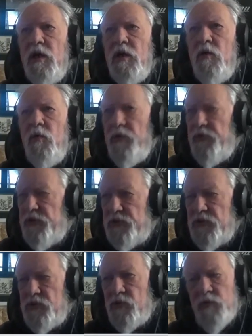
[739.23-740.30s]
Well, this is
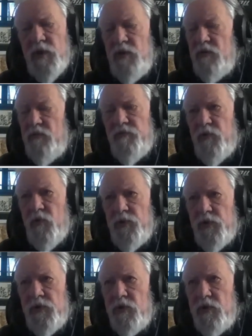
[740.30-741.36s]
the right
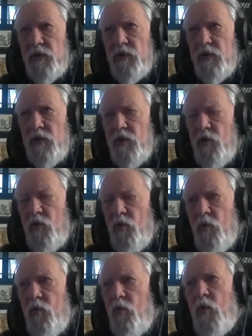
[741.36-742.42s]
folder.
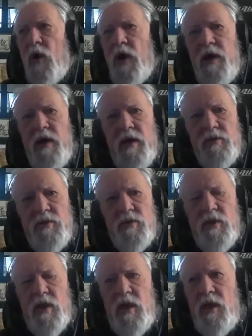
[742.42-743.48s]
Why is it?
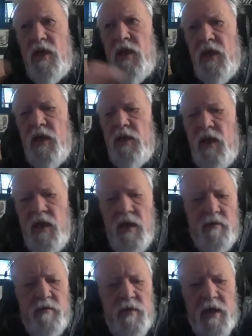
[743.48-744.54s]

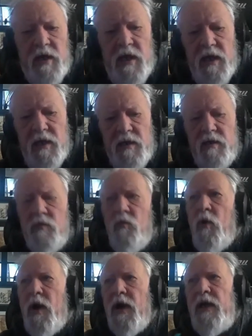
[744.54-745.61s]
And
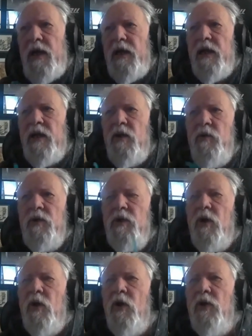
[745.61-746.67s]
why can't I go into
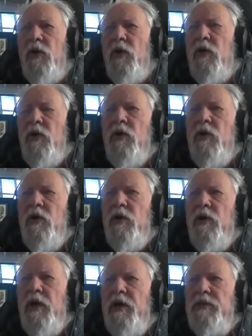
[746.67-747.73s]
Ardour
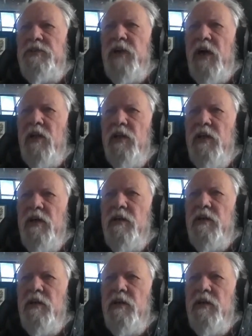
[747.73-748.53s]
and tell it,